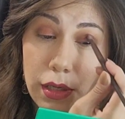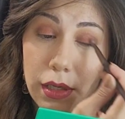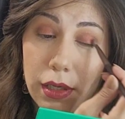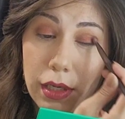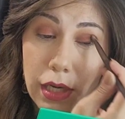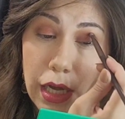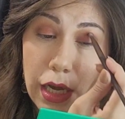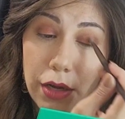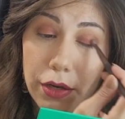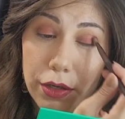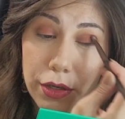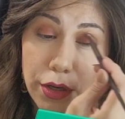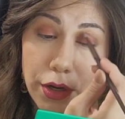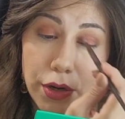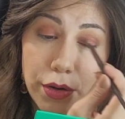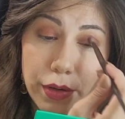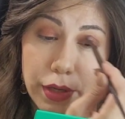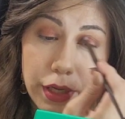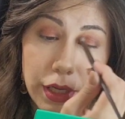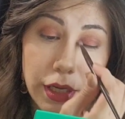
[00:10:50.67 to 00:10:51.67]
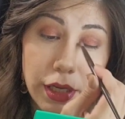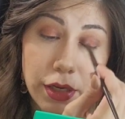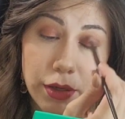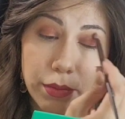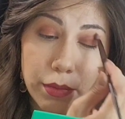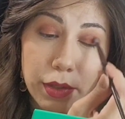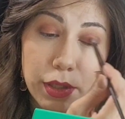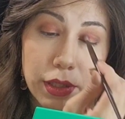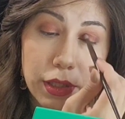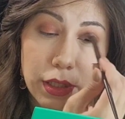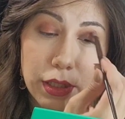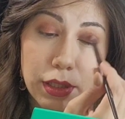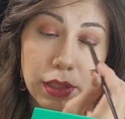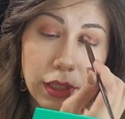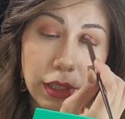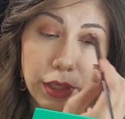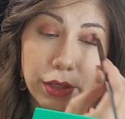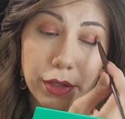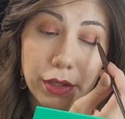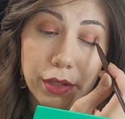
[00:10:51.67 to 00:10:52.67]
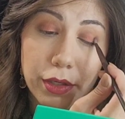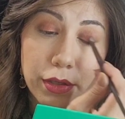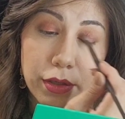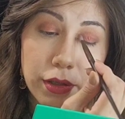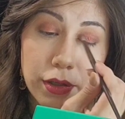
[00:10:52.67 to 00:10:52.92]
And now to go in with the glitter.